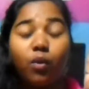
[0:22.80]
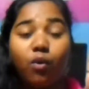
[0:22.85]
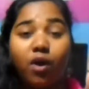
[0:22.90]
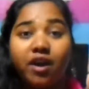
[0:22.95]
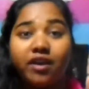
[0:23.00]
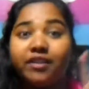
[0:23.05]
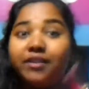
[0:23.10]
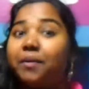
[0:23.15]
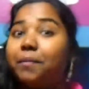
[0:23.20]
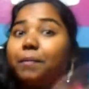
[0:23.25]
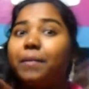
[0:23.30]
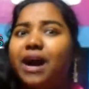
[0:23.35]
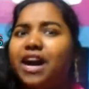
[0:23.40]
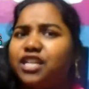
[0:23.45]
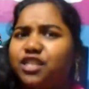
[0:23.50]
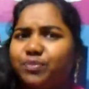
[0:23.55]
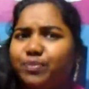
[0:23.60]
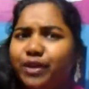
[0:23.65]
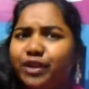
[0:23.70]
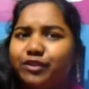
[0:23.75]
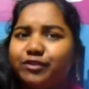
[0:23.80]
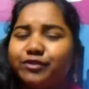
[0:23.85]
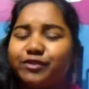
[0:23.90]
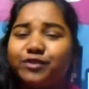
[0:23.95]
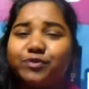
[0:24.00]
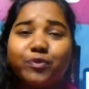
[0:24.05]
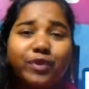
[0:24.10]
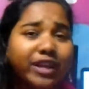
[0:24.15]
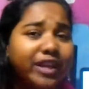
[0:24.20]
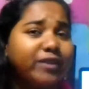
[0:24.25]
one, marshmallows.
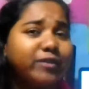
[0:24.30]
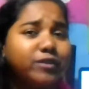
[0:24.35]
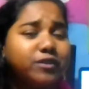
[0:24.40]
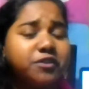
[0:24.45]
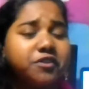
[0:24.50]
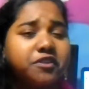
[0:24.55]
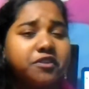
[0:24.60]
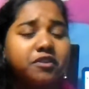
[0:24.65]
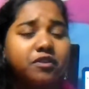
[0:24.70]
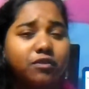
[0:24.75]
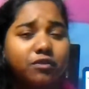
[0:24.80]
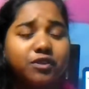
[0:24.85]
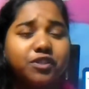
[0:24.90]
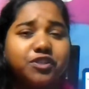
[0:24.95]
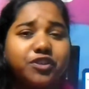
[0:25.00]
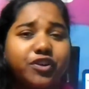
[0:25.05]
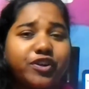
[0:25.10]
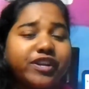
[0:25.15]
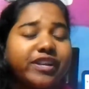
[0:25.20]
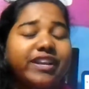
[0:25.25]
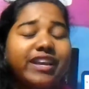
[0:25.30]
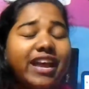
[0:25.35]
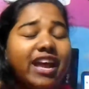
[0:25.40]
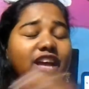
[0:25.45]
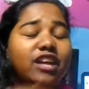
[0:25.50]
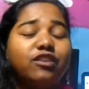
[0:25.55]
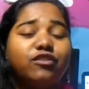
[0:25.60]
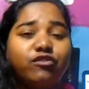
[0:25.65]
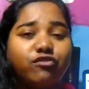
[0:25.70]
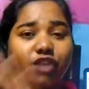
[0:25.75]
When I go to the grocery
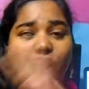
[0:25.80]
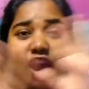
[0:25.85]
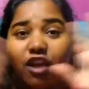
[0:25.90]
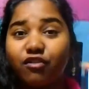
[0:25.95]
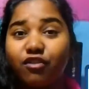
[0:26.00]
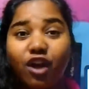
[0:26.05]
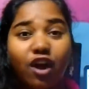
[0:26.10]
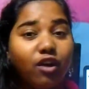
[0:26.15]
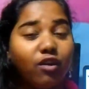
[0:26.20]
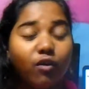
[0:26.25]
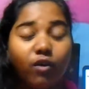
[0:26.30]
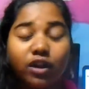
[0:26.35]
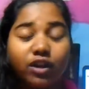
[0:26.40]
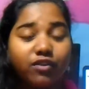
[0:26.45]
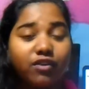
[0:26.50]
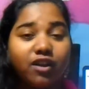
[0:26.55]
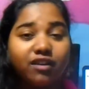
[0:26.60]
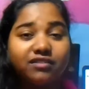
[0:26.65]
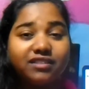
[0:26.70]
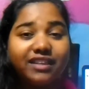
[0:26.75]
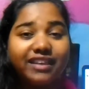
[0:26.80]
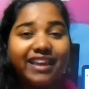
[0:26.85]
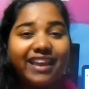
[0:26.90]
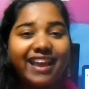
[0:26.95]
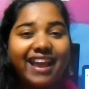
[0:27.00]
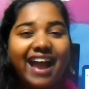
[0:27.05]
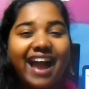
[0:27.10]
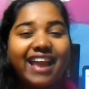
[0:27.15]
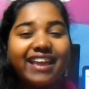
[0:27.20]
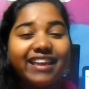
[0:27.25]
all around the
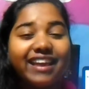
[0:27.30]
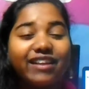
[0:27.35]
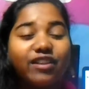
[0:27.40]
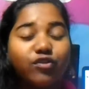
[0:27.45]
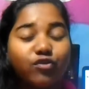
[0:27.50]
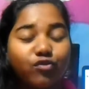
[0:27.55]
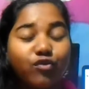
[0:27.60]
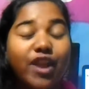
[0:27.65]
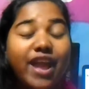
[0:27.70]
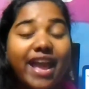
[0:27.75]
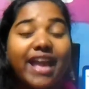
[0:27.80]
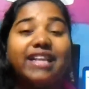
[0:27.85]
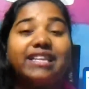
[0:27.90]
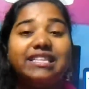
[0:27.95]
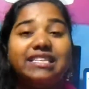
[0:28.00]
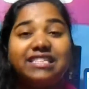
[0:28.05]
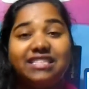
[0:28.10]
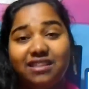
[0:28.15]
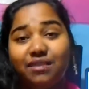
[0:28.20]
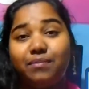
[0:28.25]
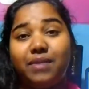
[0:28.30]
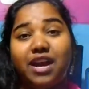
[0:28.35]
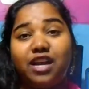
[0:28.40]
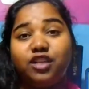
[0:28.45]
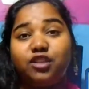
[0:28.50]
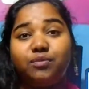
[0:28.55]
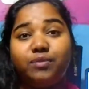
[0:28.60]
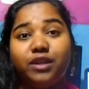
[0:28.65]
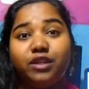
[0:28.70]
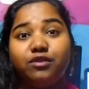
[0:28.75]
year, I rarely see
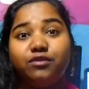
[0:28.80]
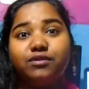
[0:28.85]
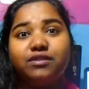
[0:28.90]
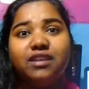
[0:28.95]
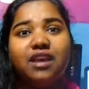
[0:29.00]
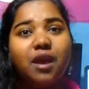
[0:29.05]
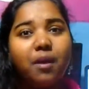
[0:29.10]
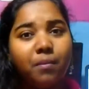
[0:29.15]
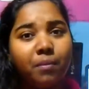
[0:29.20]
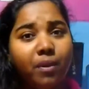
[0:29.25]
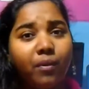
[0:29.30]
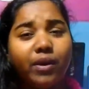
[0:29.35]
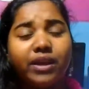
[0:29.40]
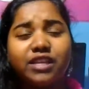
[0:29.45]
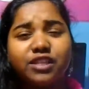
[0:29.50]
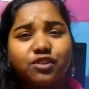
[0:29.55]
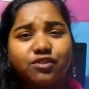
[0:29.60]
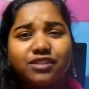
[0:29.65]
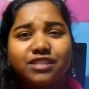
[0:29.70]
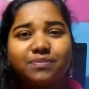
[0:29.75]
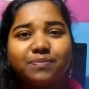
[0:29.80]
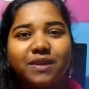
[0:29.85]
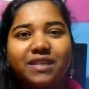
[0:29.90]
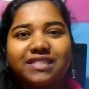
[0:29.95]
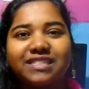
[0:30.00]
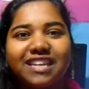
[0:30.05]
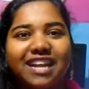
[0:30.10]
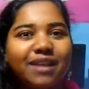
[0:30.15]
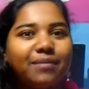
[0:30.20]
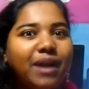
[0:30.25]
marshmallows. But when it's Christmas
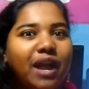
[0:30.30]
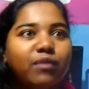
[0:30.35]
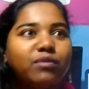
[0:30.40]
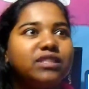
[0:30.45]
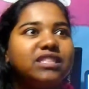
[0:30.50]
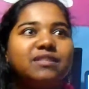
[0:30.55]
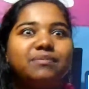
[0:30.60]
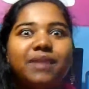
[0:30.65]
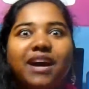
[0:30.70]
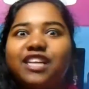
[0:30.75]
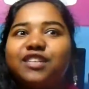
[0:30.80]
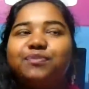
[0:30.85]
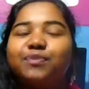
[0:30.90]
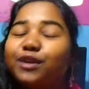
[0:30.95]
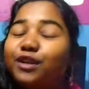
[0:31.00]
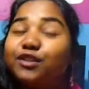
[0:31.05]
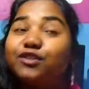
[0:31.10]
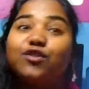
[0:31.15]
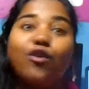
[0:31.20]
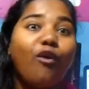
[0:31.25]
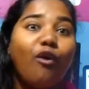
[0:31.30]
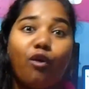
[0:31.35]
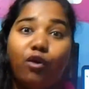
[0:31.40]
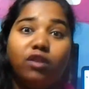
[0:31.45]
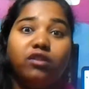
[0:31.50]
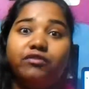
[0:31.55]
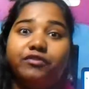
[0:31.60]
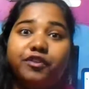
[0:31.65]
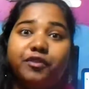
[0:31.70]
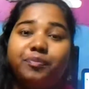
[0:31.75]
time, I would see marshmallows all
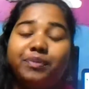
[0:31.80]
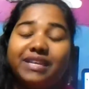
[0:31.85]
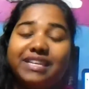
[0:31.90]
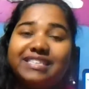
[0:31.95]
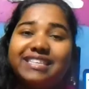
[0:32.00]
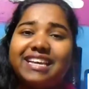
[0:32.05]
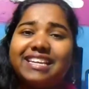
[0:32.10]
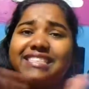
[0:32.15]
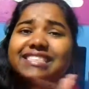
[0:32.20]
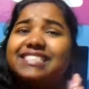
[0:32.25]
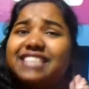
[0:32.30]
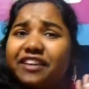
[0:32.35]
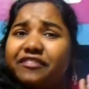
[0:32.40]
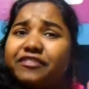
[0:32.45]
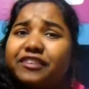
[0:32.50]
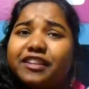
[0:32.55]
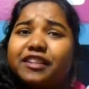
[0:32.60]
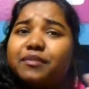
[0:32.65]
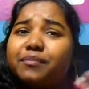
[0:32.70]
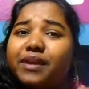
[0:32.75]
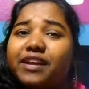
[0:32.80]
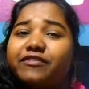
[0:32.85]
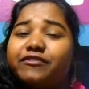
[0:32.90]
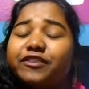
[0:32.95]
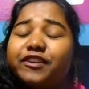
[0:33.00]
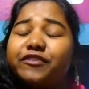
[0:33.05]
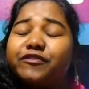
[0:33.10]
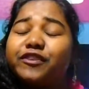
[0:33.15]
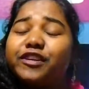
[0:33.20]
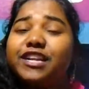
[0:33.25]
over the place. And it's definitely my
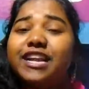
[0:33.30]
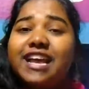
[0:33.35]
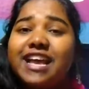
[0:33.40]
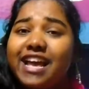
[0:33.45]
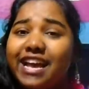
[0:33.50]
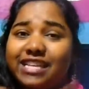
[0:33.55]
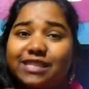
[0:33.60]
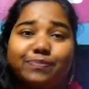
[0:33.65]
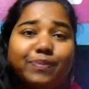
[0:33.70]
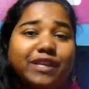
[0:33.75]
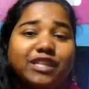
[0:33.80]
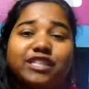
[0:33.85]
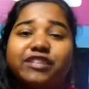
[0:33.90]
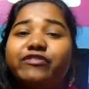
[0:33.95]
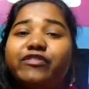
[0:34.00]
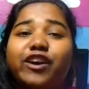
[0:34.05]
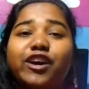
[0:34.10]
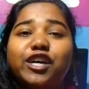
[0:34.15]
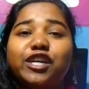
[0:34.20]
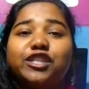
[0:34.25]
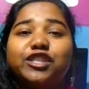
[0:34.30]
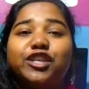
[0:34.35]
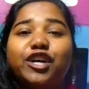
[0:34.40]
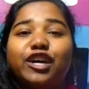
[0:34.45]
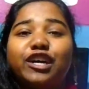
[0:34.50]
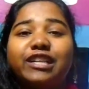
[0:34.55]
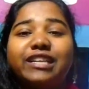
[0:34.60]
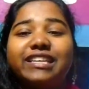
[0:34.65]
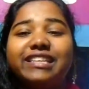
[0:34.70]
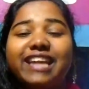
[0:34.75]
favorite, especially for hot
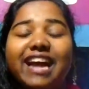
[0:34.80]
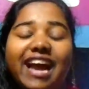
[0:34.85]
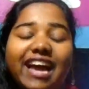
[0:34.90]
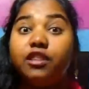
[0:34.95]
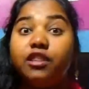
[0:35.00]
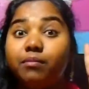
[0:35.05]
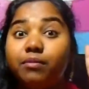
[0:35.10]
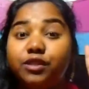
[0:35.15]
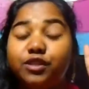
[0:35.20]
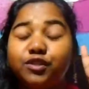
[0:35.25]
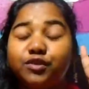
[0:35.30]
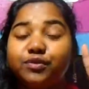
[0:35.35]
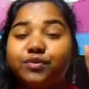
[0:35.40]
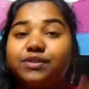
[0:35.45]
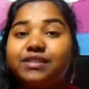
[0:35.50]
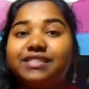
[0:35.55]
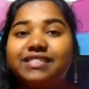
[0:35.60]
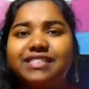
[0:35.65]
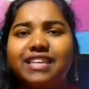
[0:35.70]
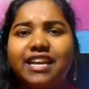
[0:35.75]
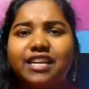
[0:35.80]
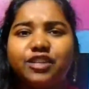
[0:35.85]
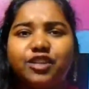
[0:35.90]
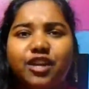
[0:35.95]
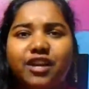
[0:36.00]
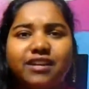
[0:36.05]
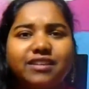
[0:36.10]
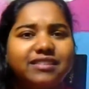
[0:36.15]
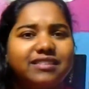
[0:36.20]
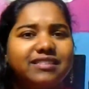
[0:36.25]
chocolate. And number two, side
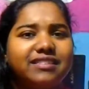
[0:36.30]
rocks.